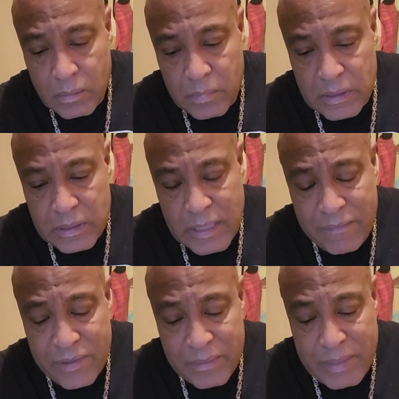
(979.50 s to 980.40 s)
But a
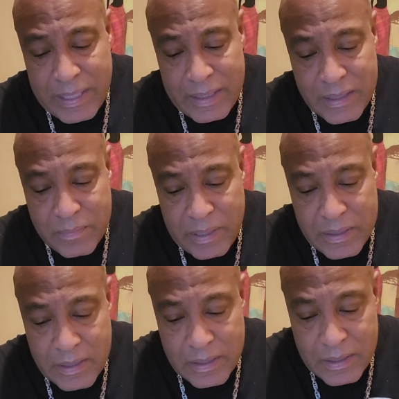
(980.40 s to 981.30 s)
convict man is
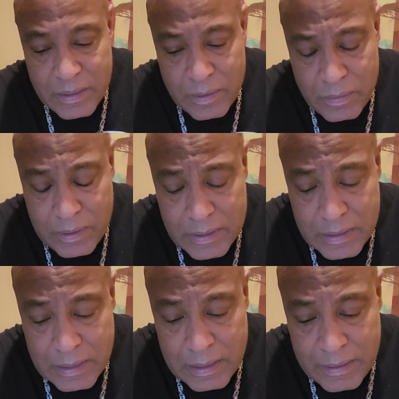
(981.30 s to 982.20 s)
basically, dude, he's
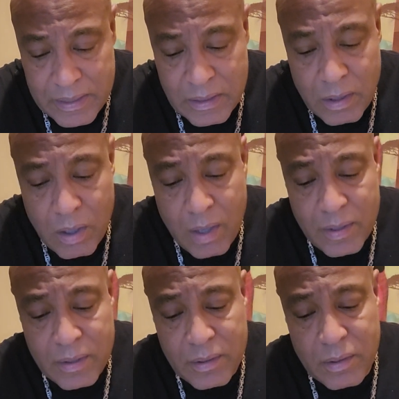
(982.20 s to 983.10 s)
a
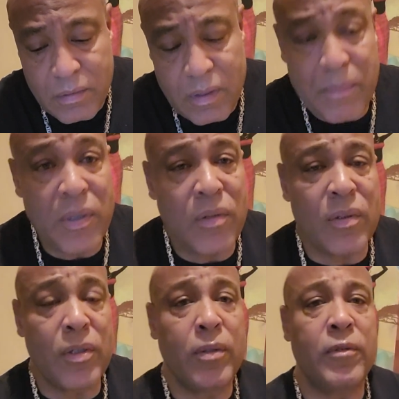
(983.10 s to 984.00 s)
hardened criminal,
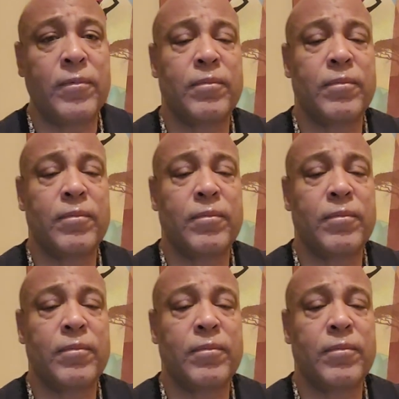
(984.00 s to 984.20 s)
dude.